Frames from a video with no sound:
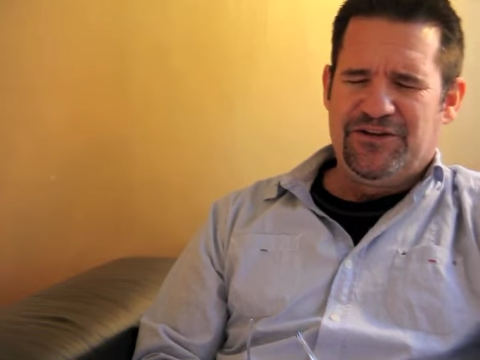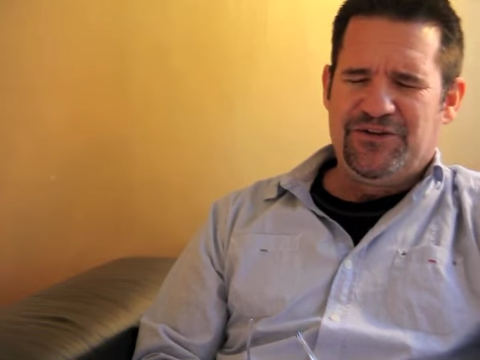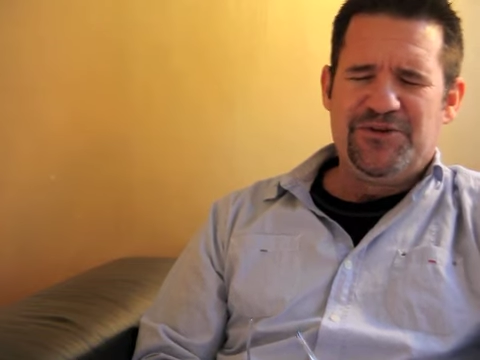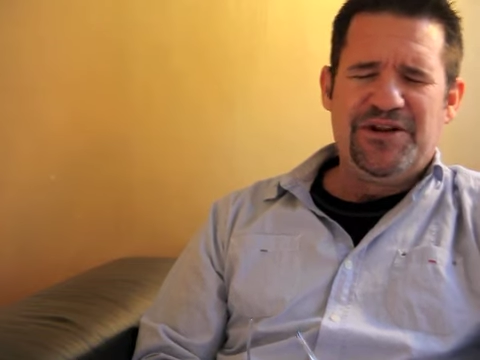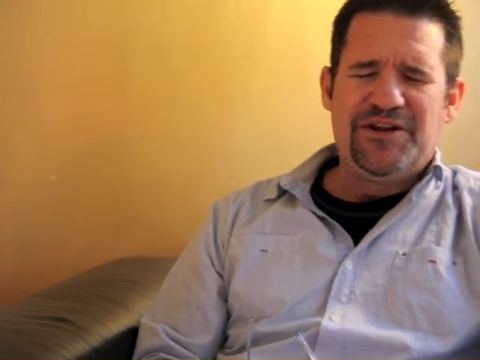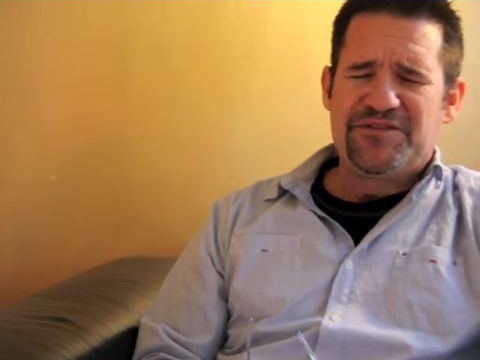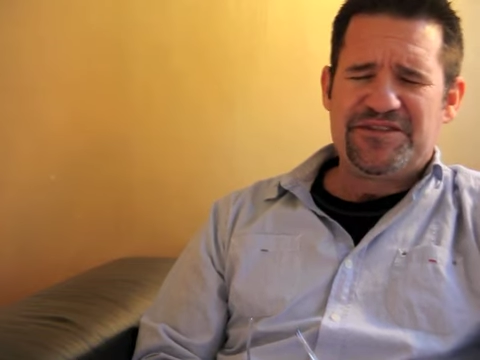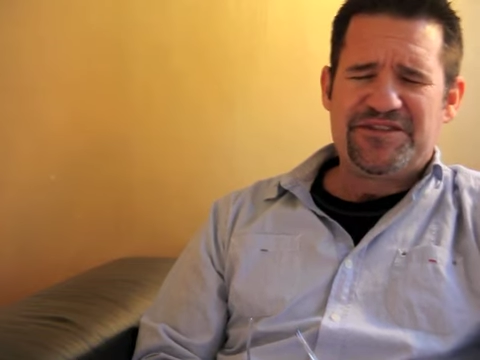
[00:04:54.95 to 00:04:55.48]
to
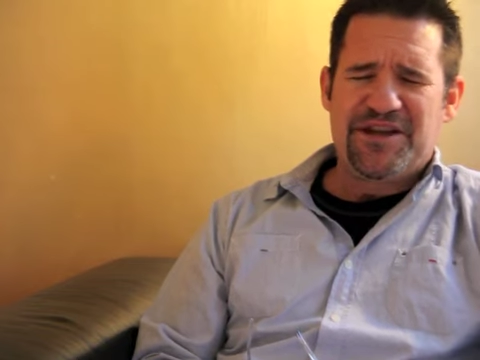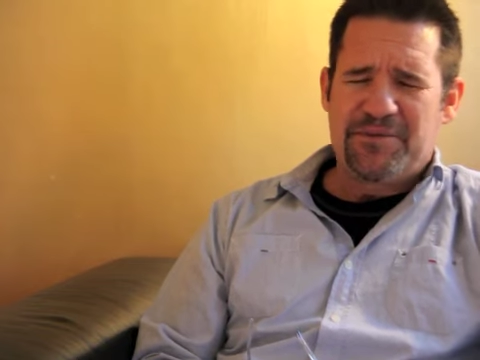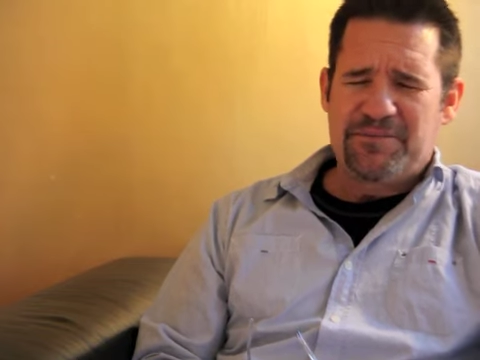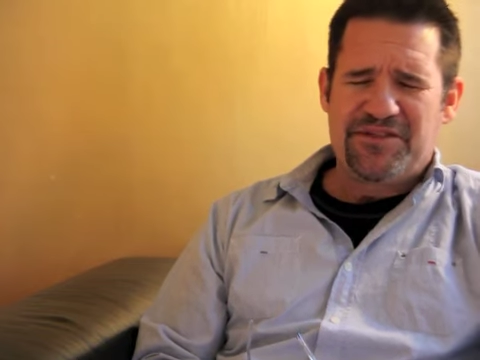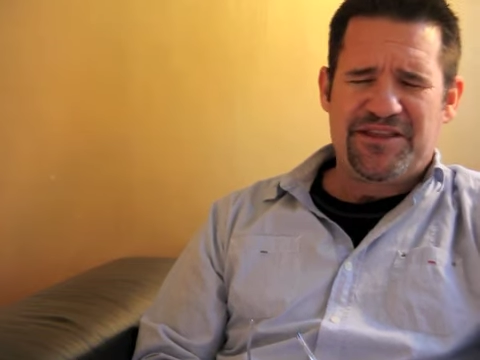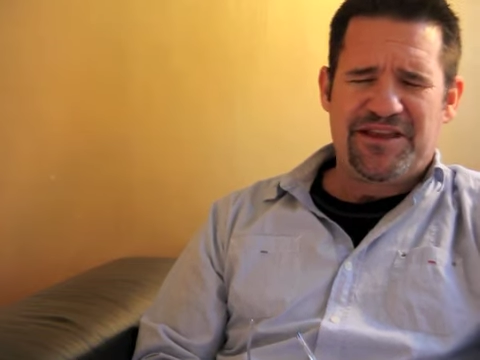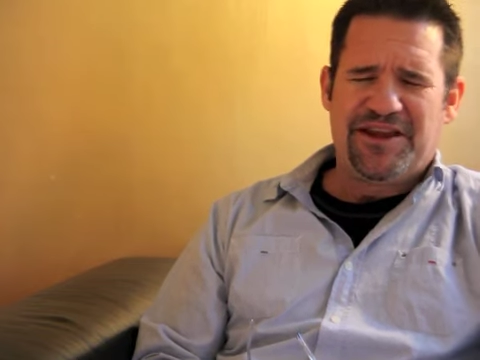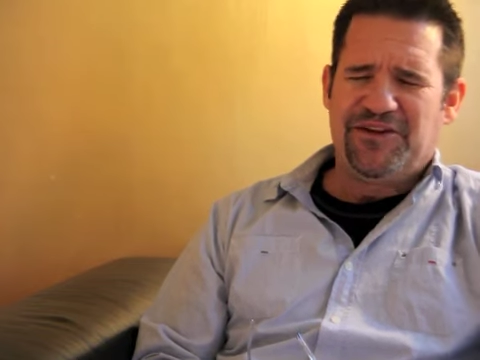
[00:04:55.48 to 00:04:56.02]
live
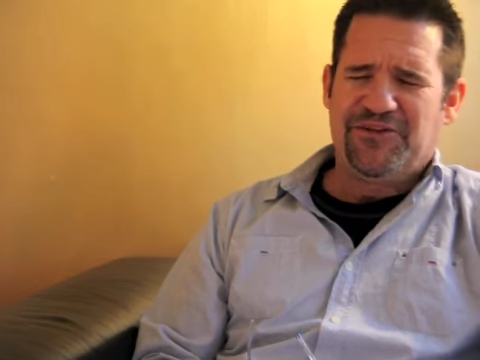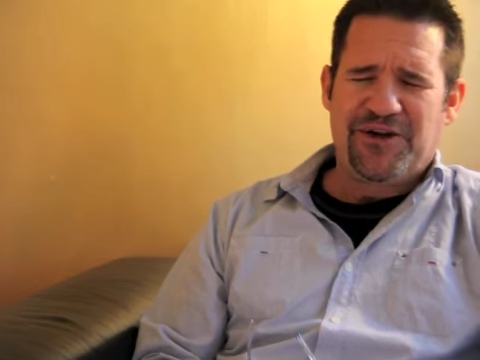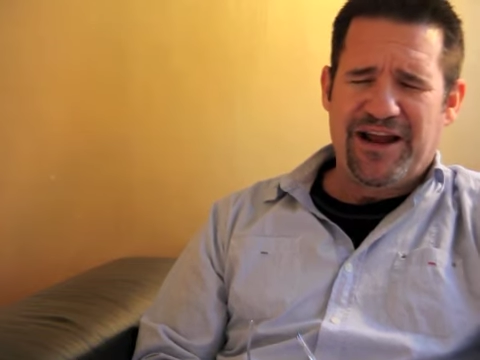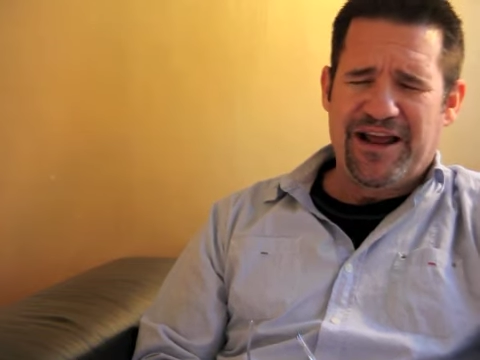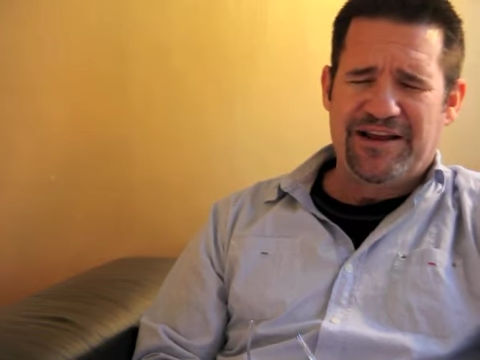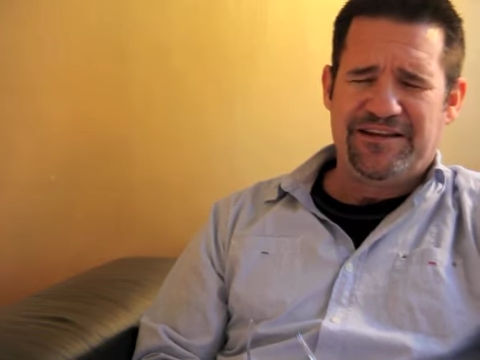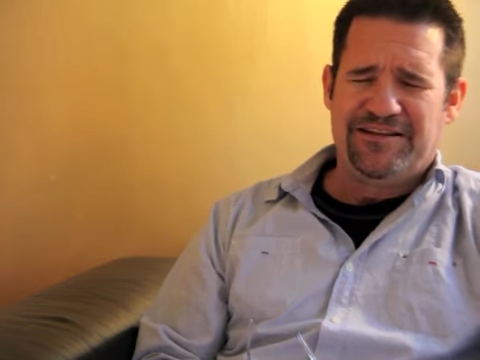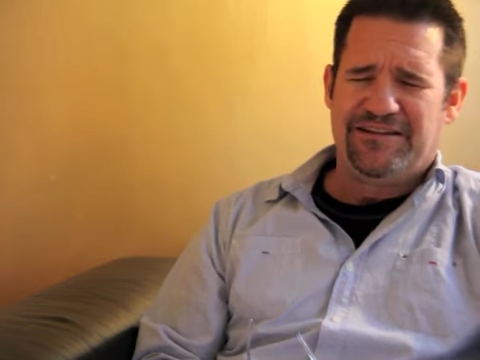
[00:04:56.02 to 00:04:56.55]
something in
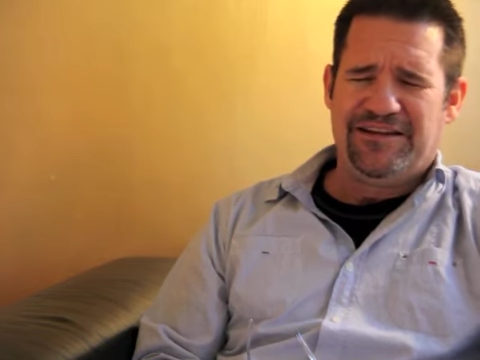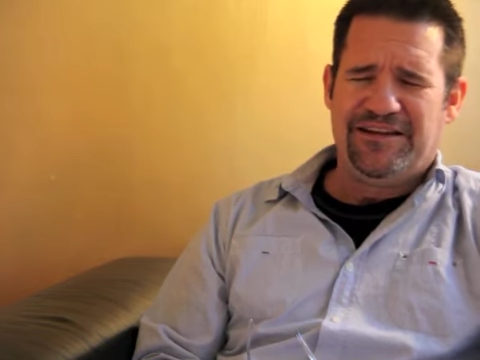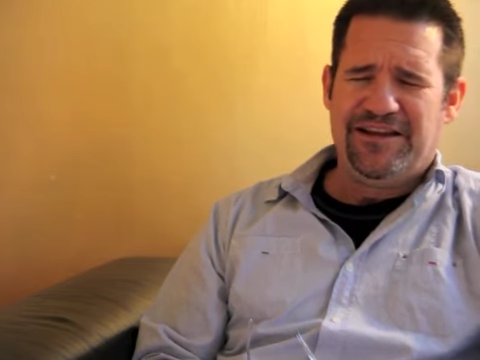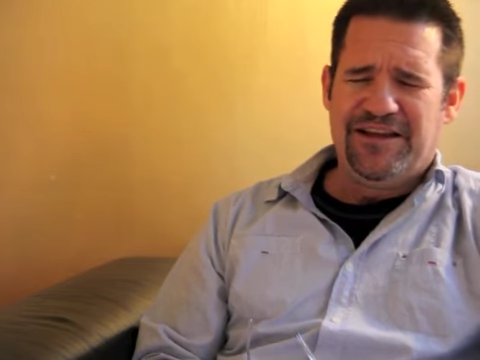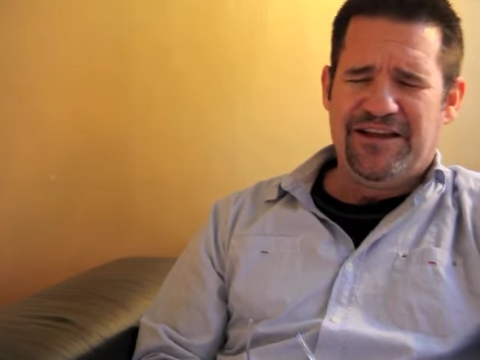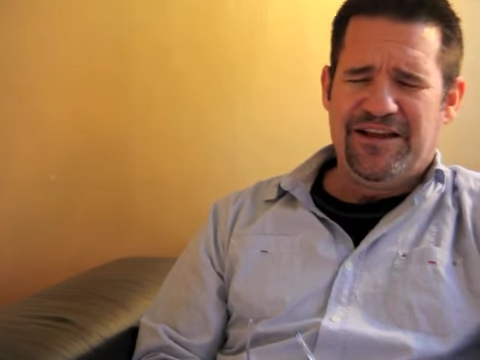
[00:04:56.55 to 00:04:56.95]
reality